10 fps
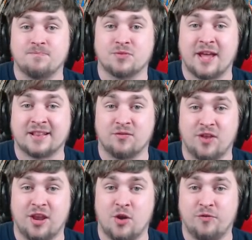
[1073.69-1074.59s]
Like the
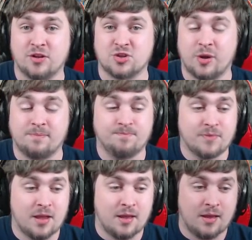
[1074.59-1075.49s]
video if you enjoyed.
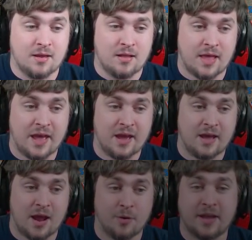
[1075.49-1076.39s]

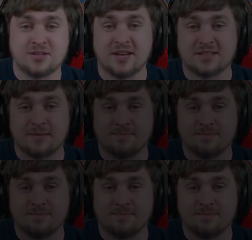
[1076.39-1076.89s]
And I will catch you next time.